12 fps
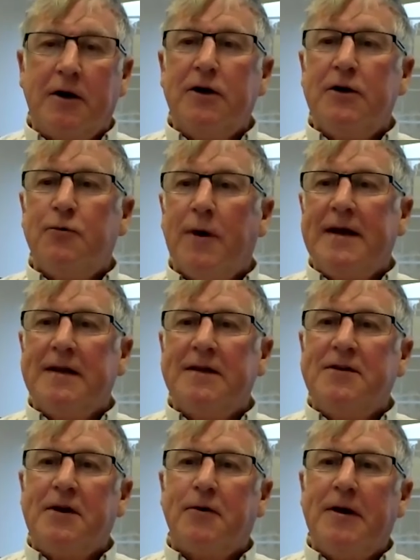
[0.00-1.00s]
good
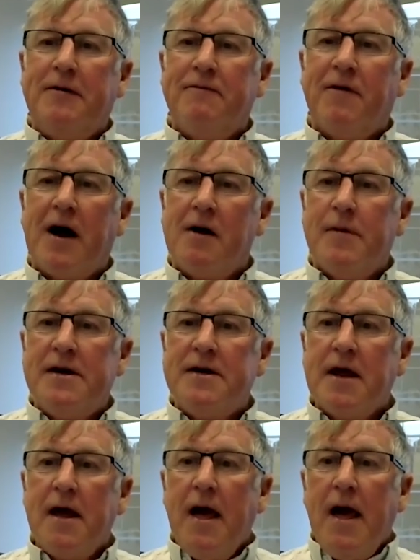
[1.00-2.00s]
regulatory environment.
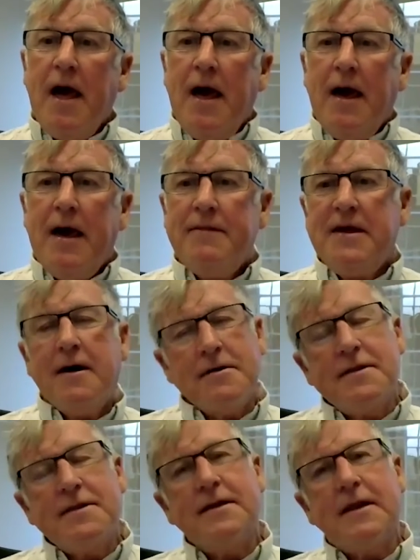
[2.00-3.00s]
And the
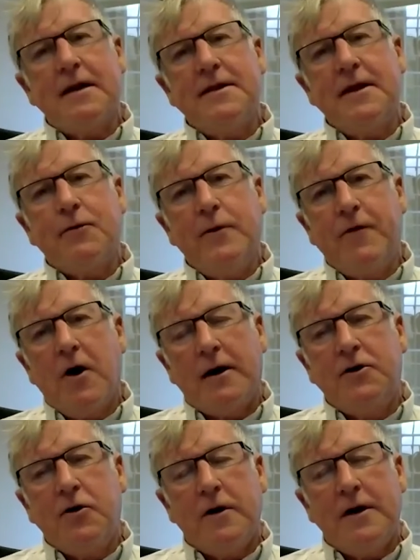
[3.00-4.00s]
other thing that I think we've
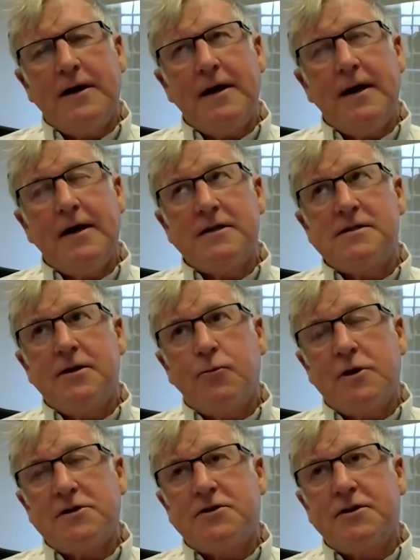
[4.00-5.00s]
got going is in
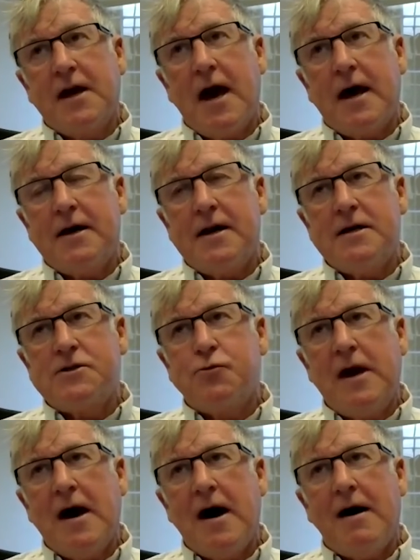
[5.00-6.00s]
Western Canada is
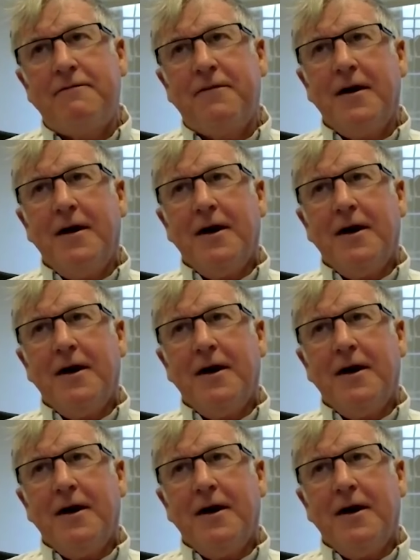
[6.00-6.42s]
we have